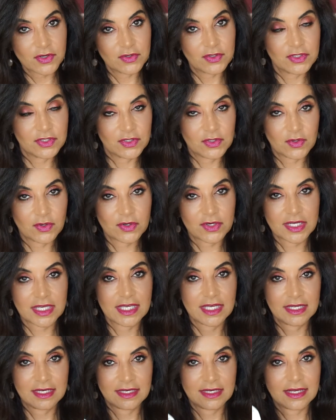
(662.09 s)
go to New York
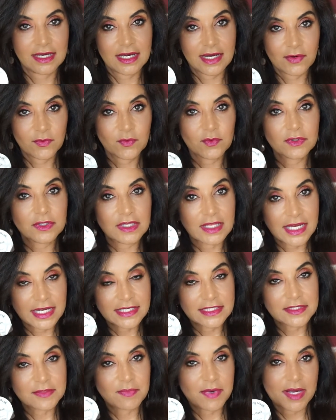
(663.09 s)
again, I will
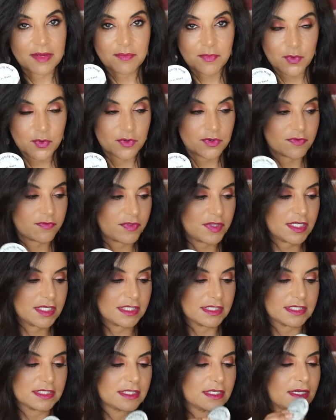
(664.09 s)
like to buy more of
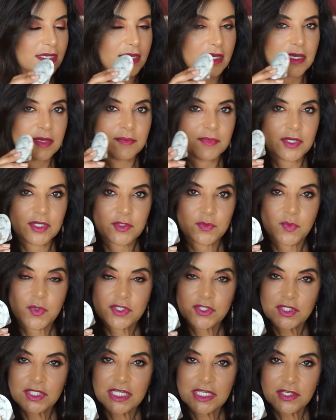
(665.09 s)
this. Because
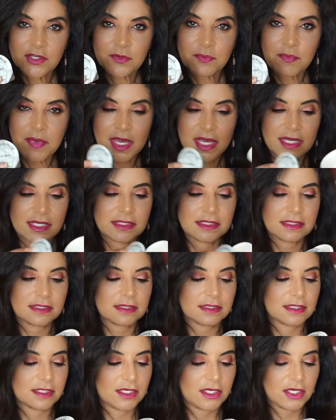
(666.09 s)
once you get your
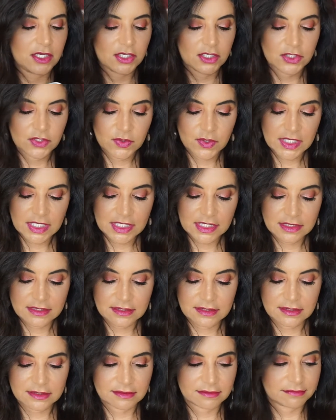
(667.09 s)
base, you
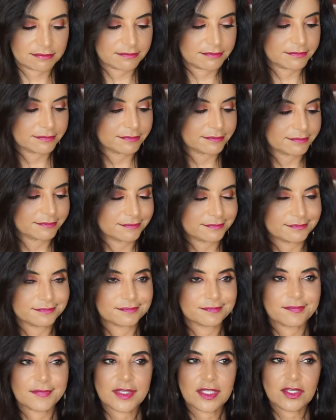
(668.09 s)
get
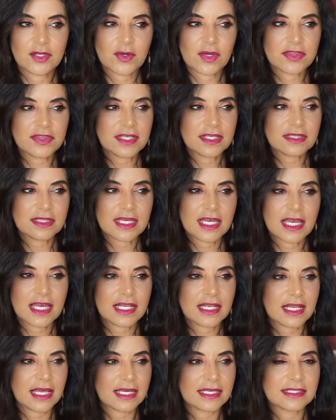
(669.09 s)
you know, I think they
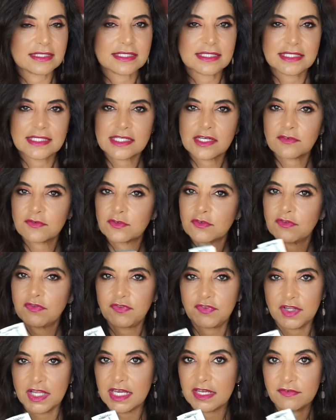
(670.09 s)
had like several
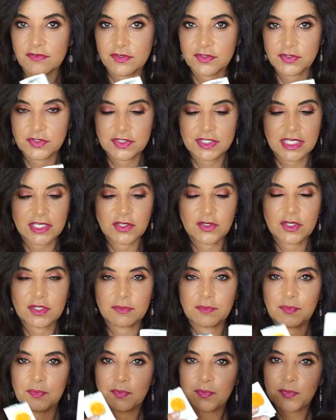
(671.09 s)
flavors that you
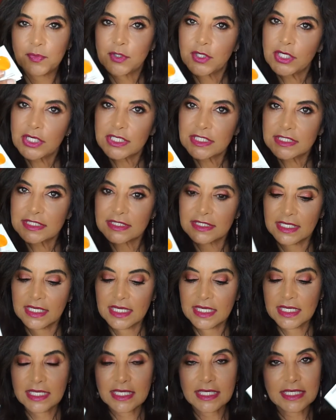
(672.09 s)
could put
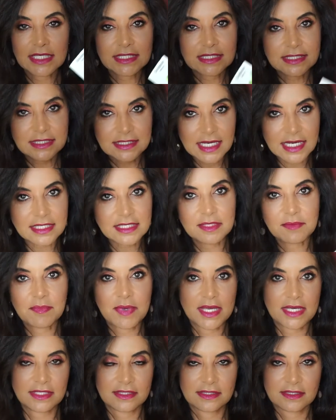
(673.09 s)
inside the
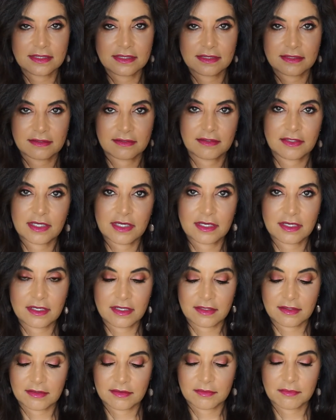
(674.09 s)
base
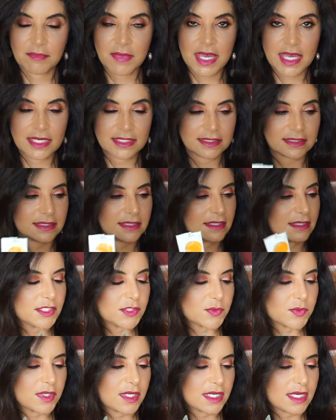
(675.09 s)
uh, mask.
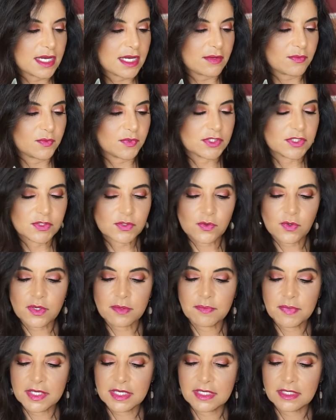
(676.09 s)
This one I got was
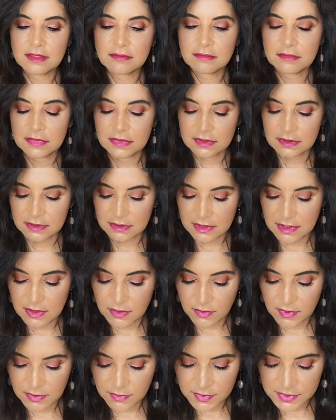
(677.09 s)
soybean.
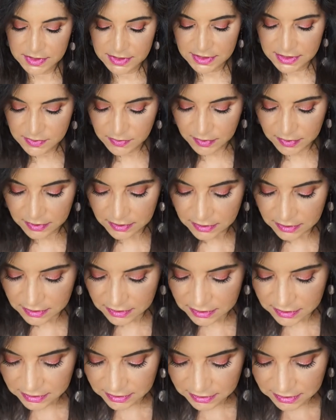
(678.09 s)
Oh, what was this one?
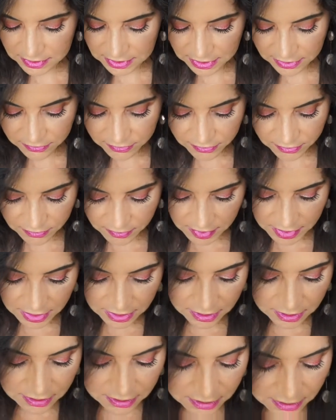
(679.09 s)
Did I throw it
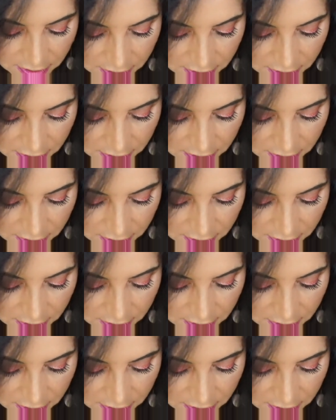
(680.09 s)
away?